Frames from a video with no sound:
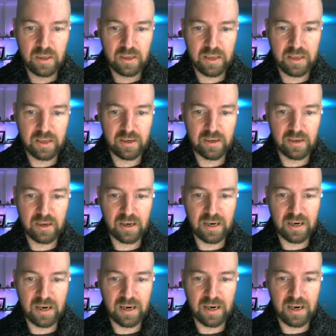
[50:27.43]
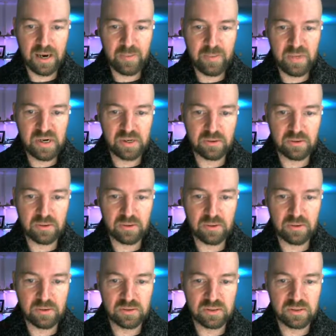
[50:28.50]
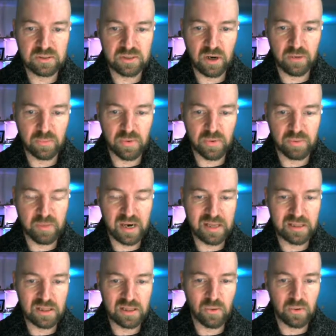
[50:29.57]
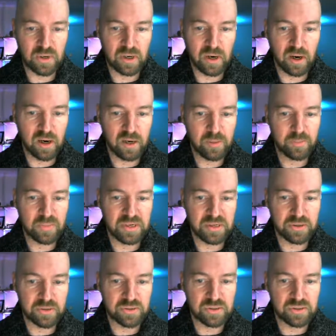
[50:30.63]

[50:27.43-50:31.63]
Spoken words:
and I'm going to start with my lower arm here.